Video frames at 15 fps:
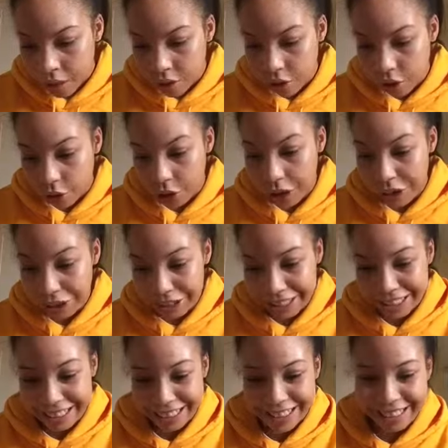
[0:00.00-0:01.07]
So here
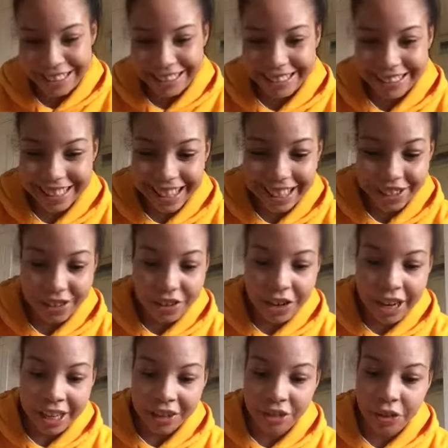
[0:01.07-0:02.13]
it is. I,
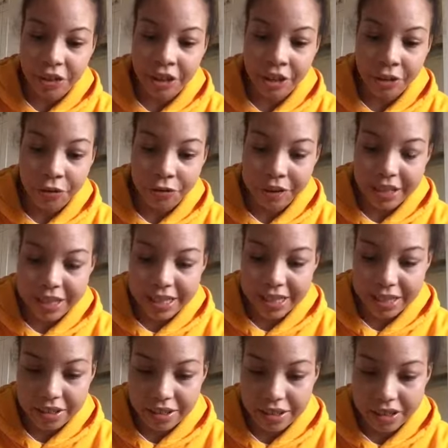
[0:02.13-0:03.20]
I got it
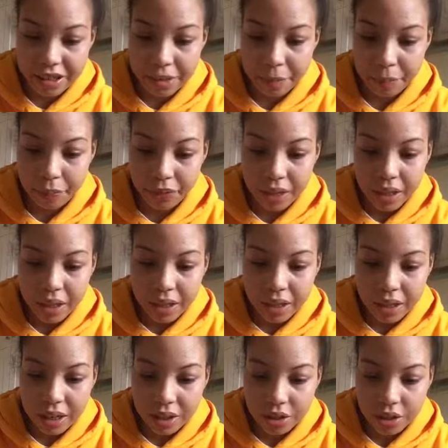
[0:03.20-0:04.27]
obviously because um
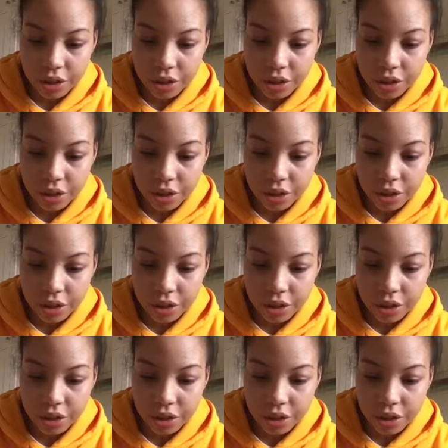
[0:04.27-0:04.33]
yeah.